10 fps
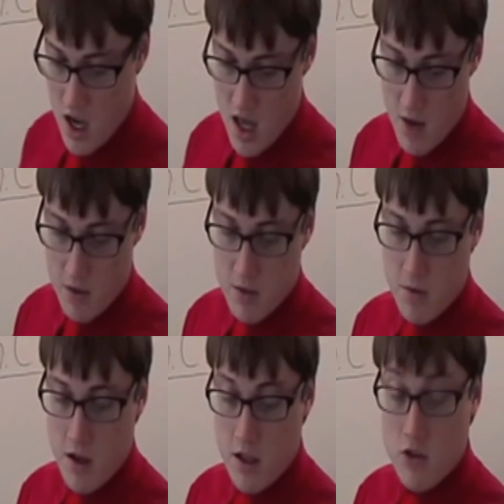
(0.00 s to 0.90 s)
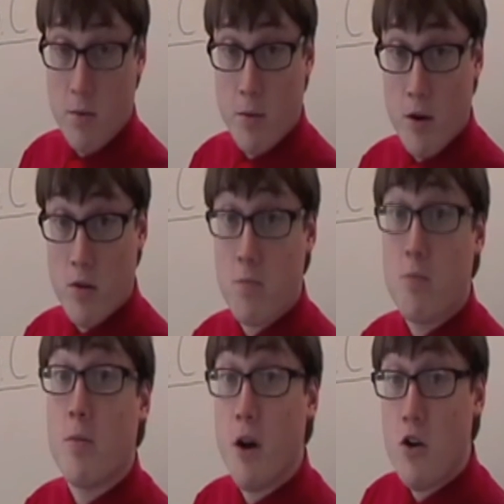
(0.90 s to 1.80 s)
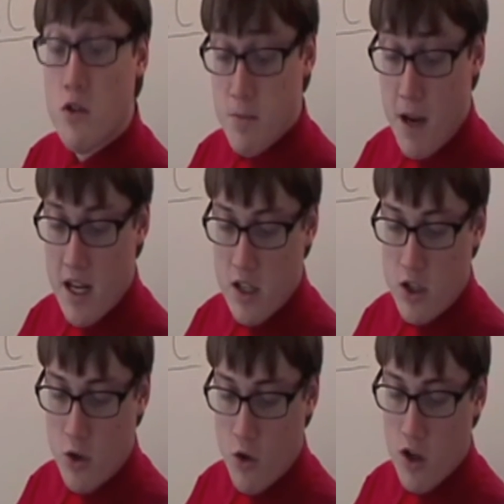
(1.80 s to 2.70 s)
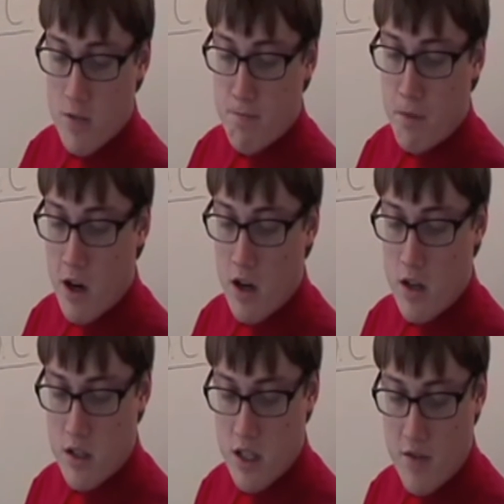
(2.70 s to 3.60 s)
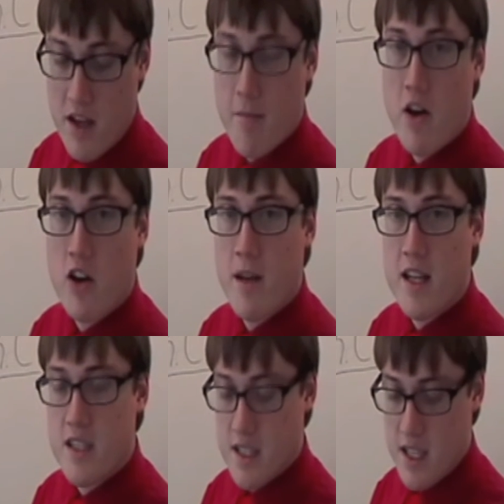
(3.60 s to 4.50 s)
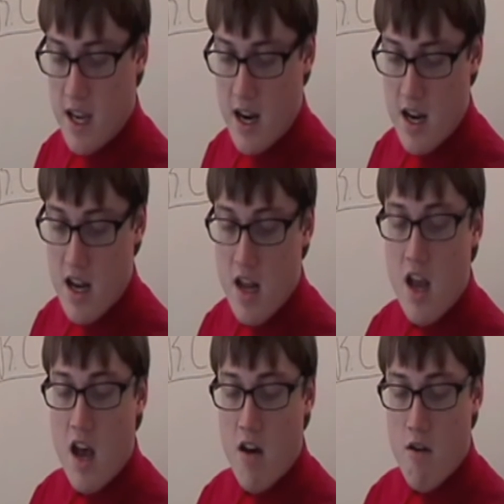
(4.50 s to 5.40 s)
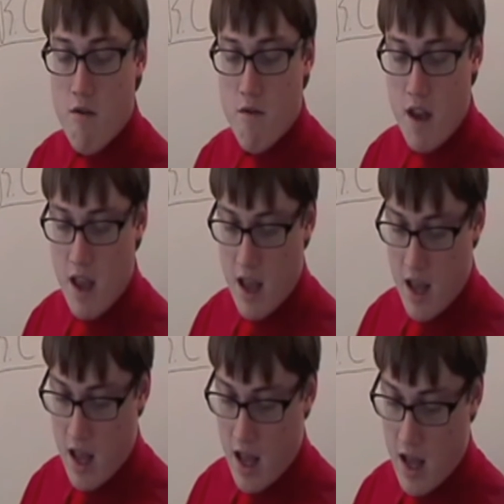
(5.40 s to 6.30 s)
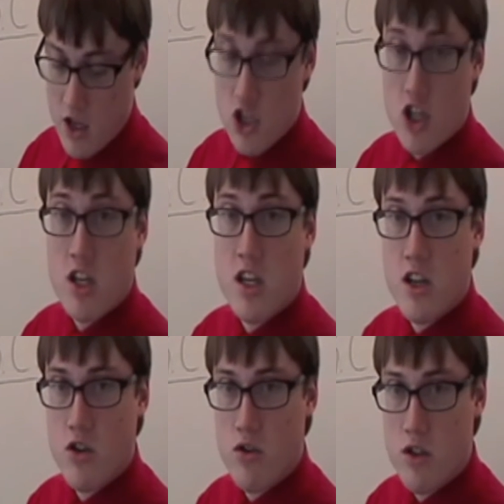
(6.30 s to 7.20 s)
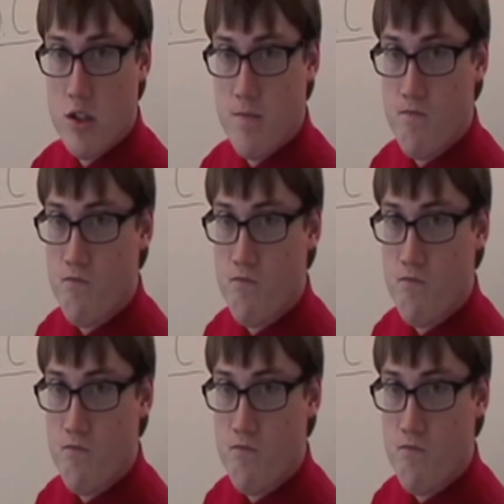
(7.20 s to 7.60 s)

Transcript: that was initially proposed by George Barnes of the Amalgamated Society of Engineers.